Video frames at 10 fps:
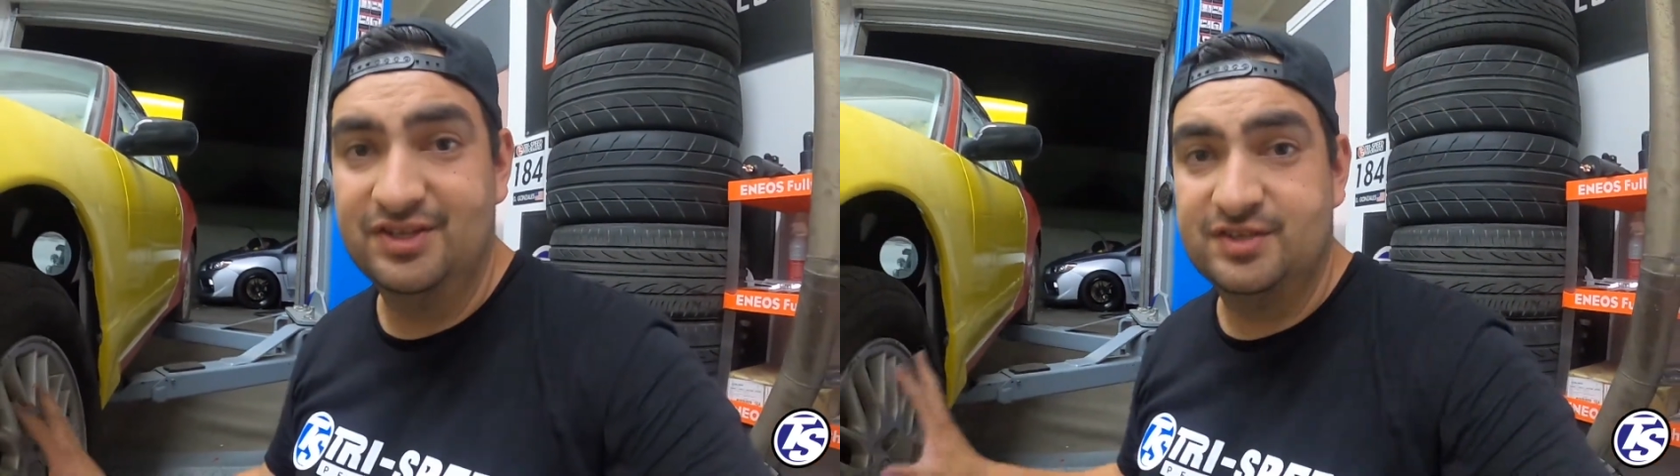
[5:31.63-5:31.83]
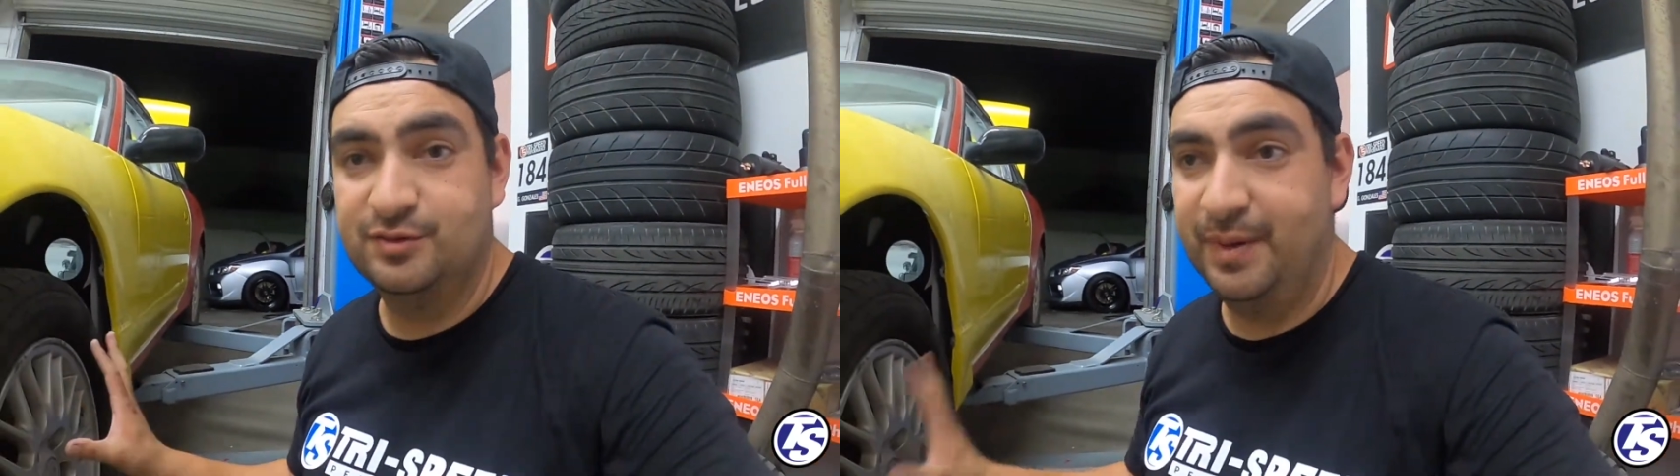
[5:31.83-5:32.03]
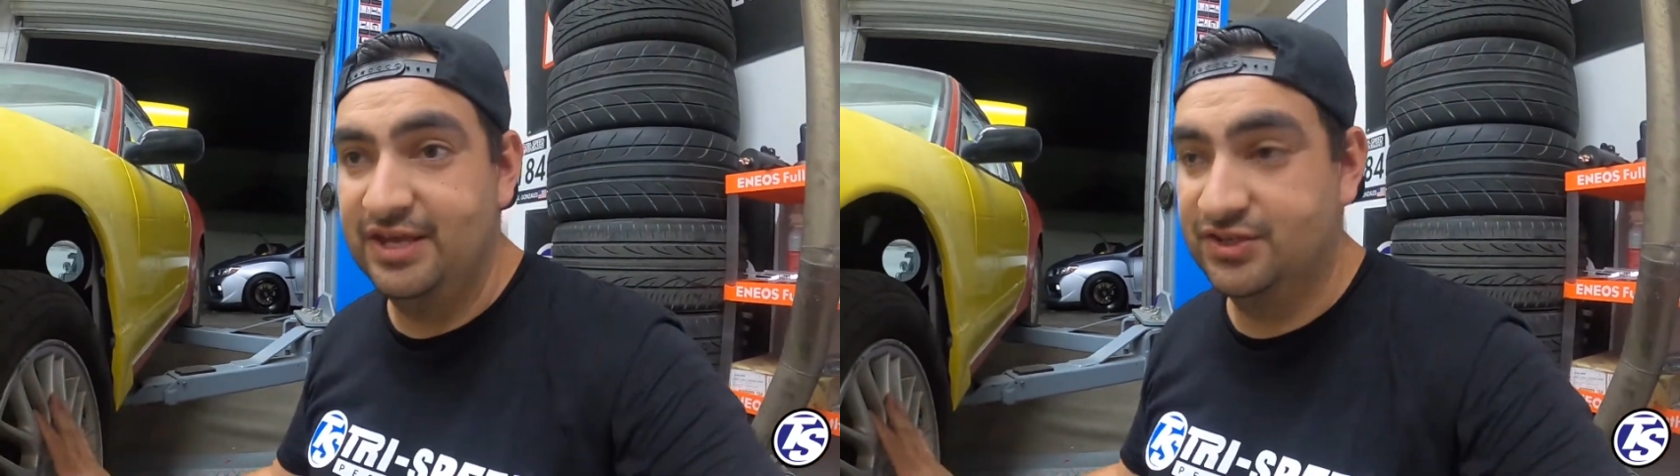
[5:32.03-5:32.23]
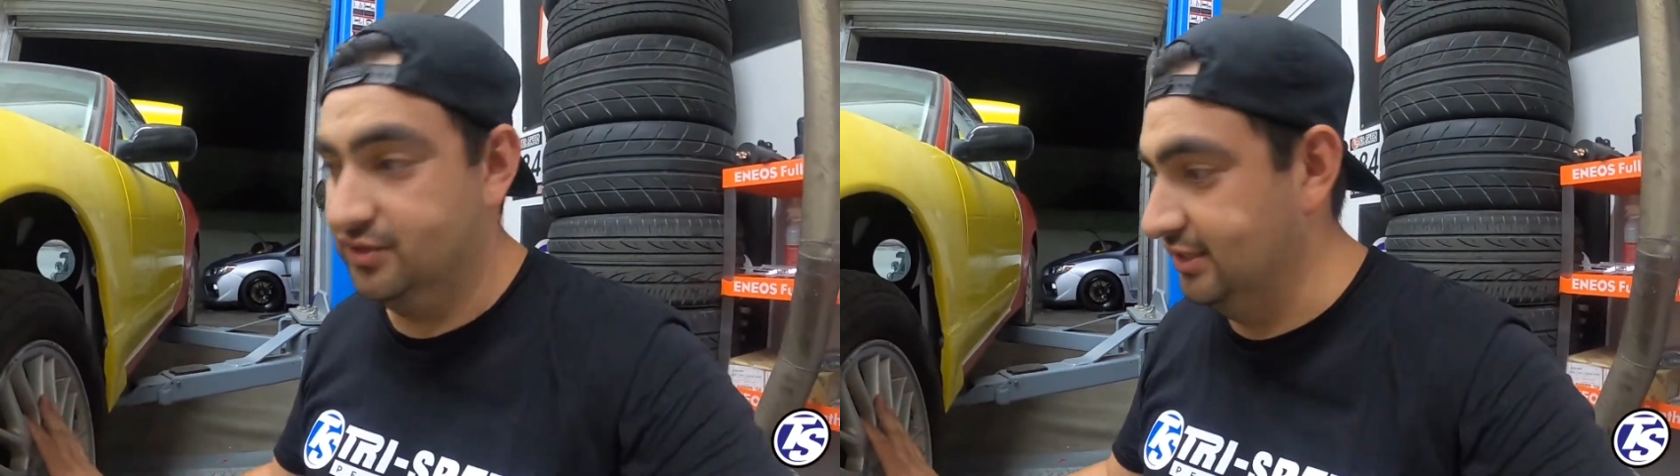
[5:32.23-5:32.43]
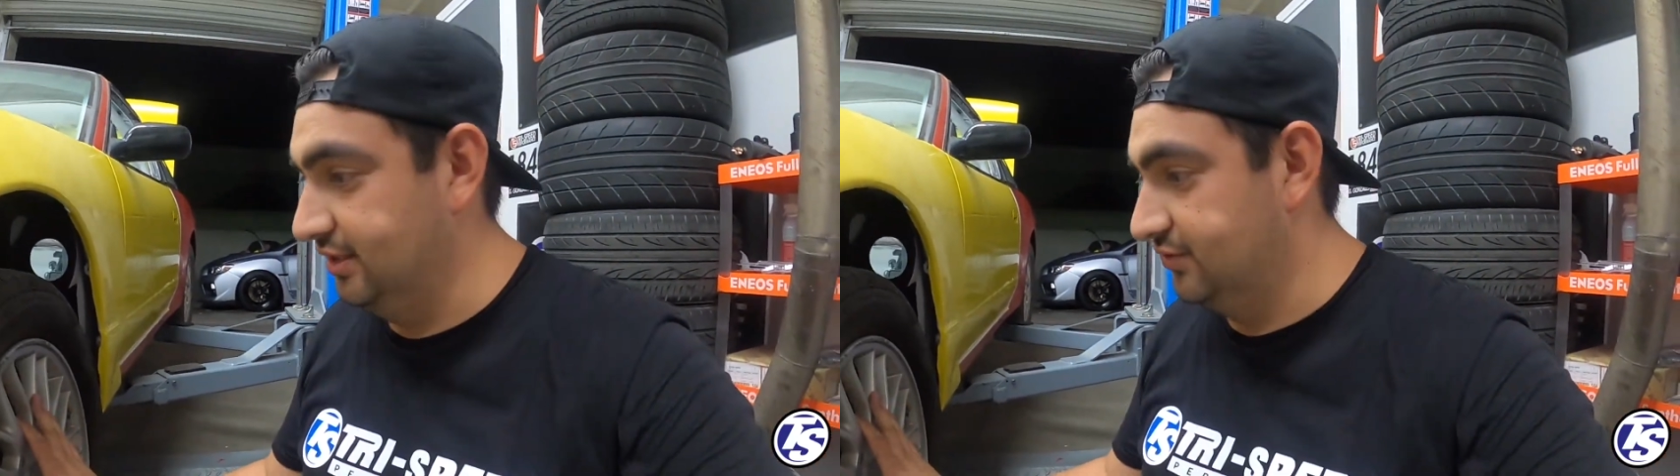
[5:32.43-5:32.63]
spacer
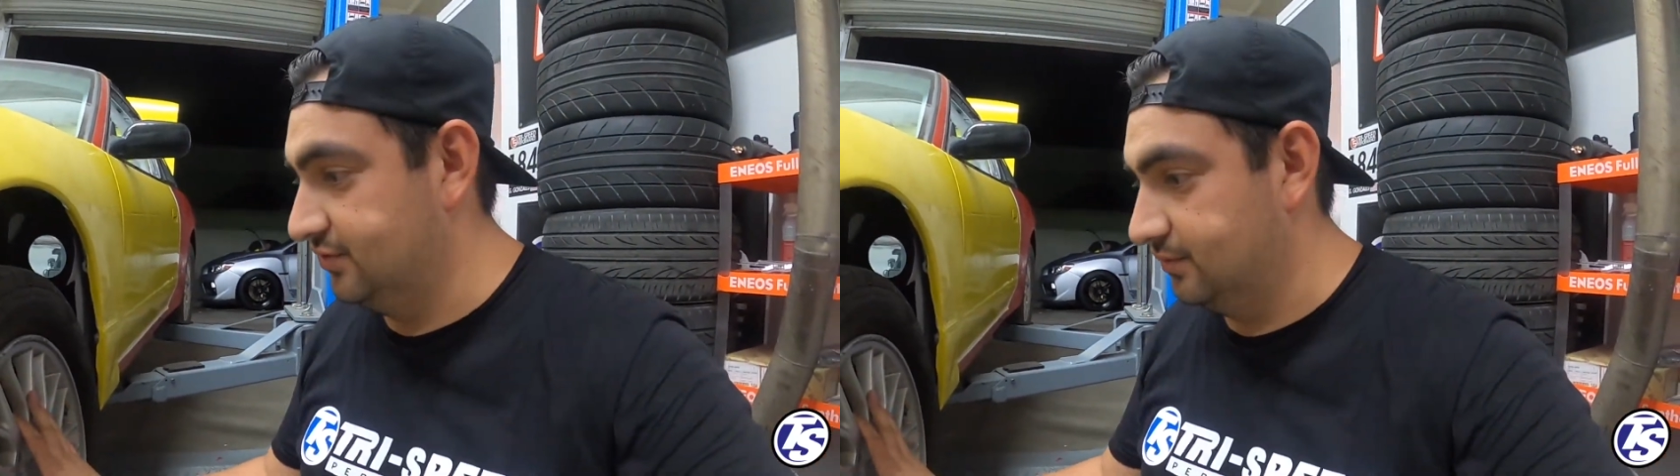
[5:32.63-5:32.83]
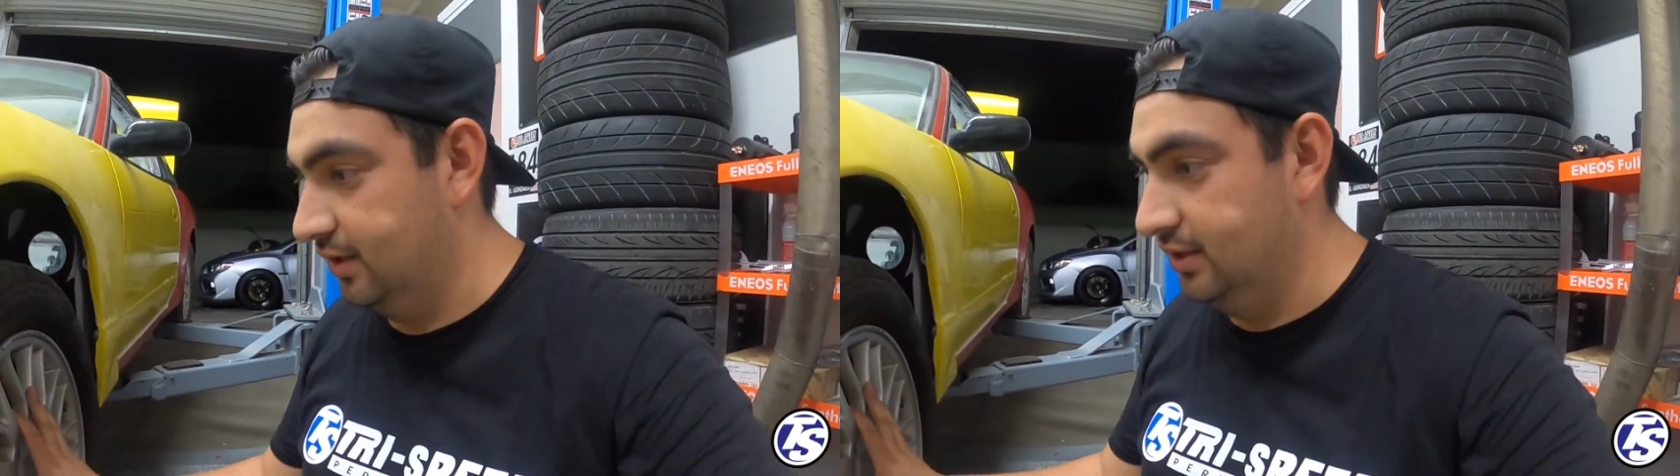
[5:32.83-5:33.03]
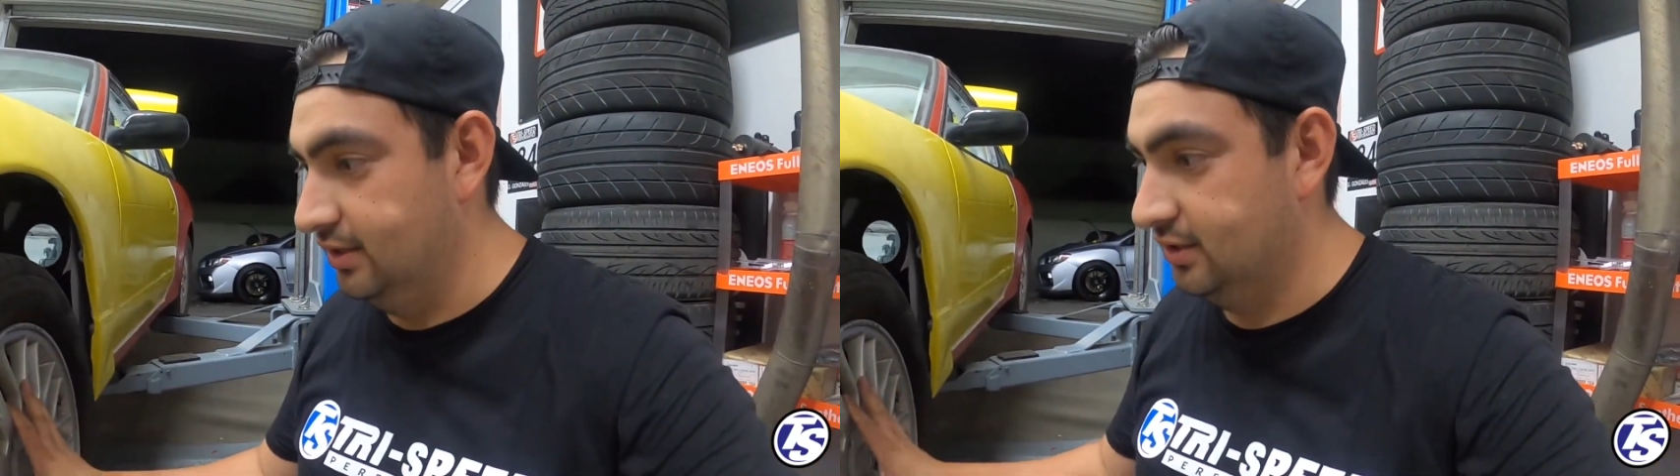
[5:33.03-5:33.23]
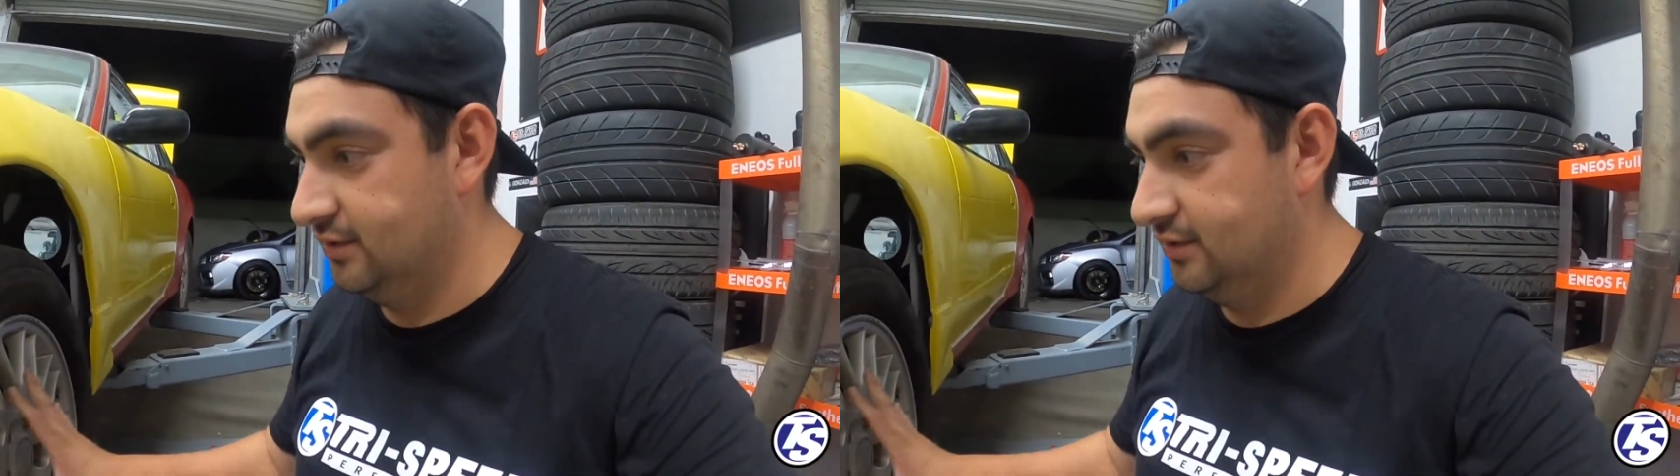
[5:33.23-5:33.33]
he needs to run